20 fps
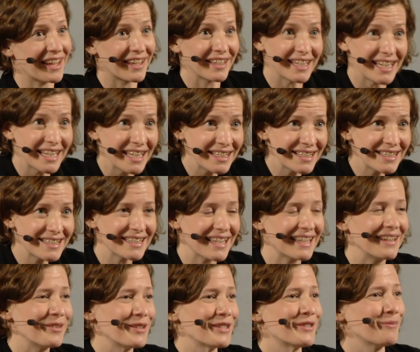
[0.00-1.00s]
I could eat,
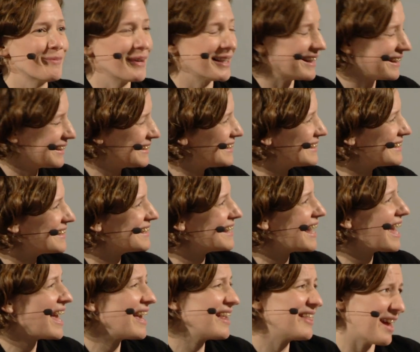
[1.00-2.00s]
it was for my lunch
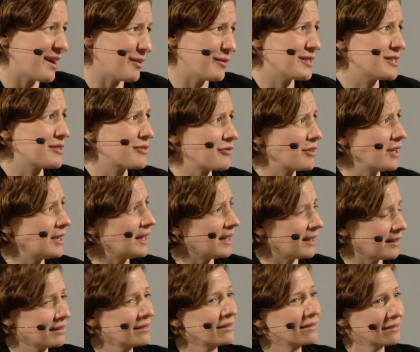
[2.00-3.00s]
today, that was
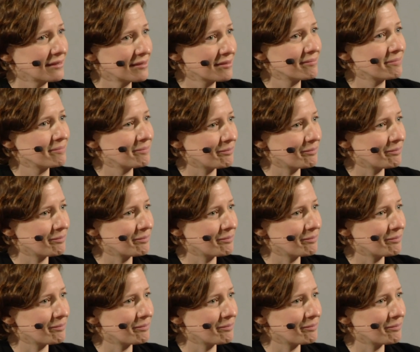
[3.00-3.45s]
thrilling. That's great.